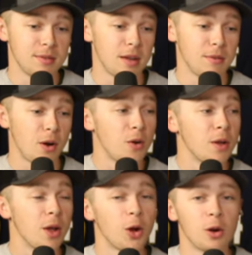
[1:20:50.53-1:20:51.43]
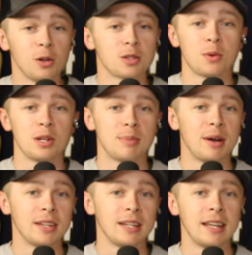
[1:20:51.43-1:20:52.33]
I've heard stories
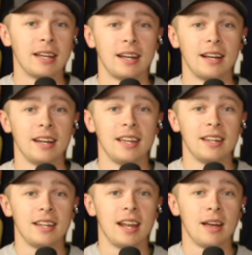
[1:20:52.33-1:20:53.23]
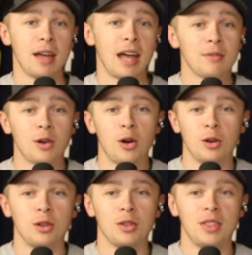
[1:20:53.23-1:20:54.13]
about it, and I haven't
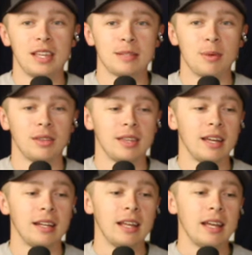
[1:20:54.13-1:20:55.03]
heard good things about that.